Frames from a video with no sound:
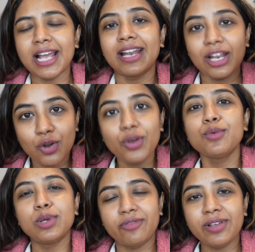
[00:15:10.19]
And I know
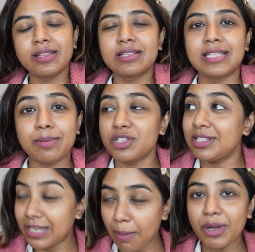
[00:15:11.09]
you will feel the same. Just
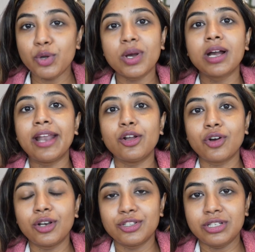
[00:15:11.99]
step into a
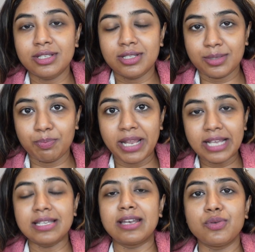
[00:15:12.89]
gynecologist's
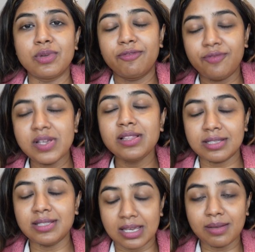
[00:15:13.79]
place and you will feel the
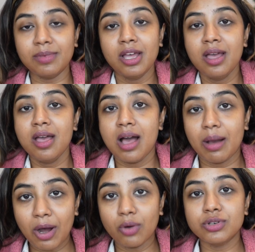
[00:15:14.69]
same
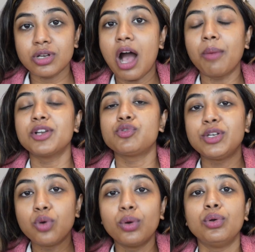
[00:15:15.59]
about how much we
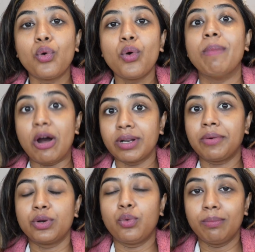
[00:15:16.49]
don't know about
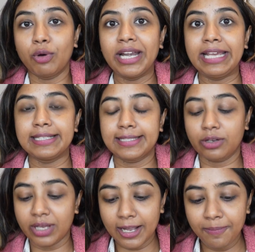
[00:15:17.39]
our own bodies,
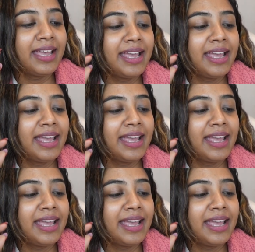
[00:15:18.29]
okay?